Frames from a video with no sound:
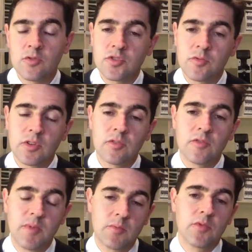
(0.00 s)
Also really good
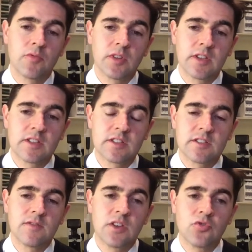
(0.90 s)
for people with really
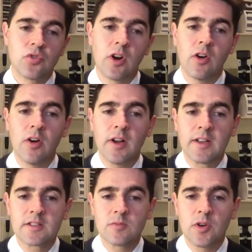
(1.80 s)
severe dry eye
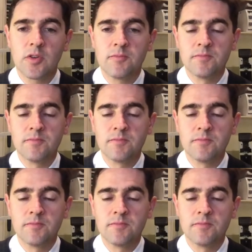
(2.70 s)
as well.